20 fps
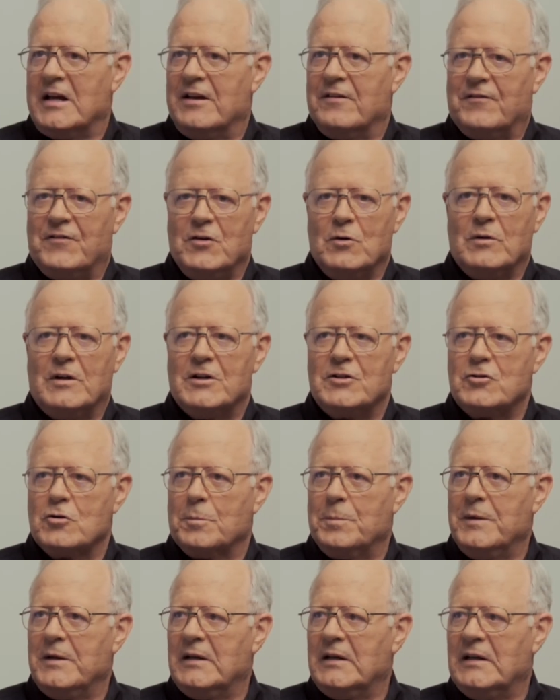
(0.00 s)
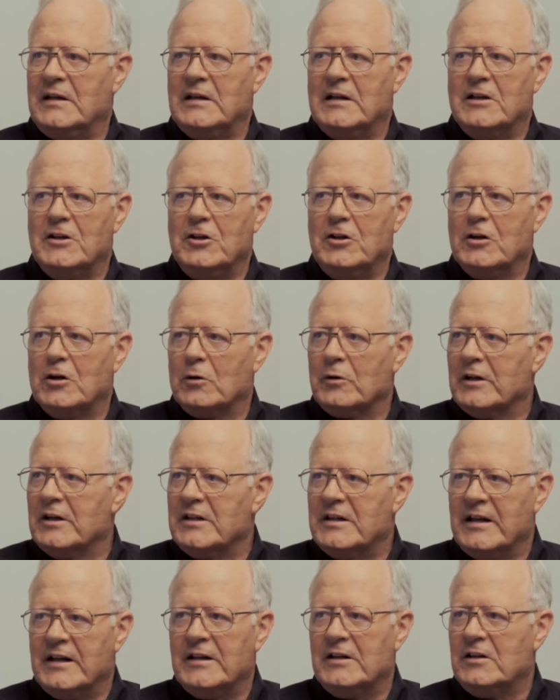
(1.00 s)
If you get your PE and you don't
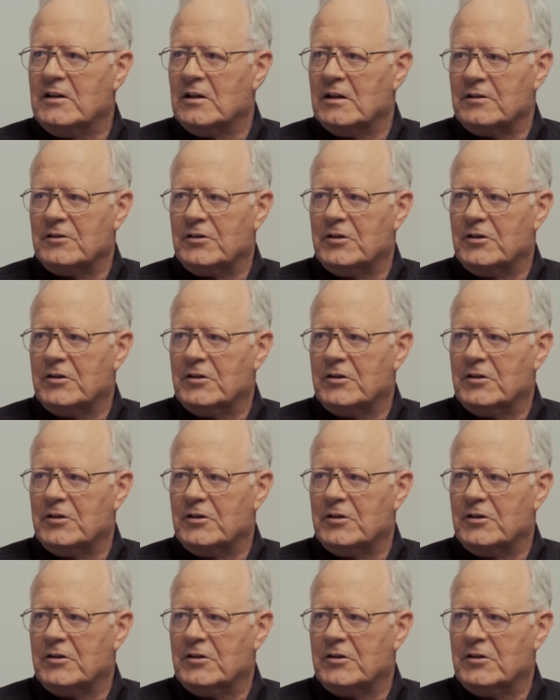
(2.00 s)
intend to,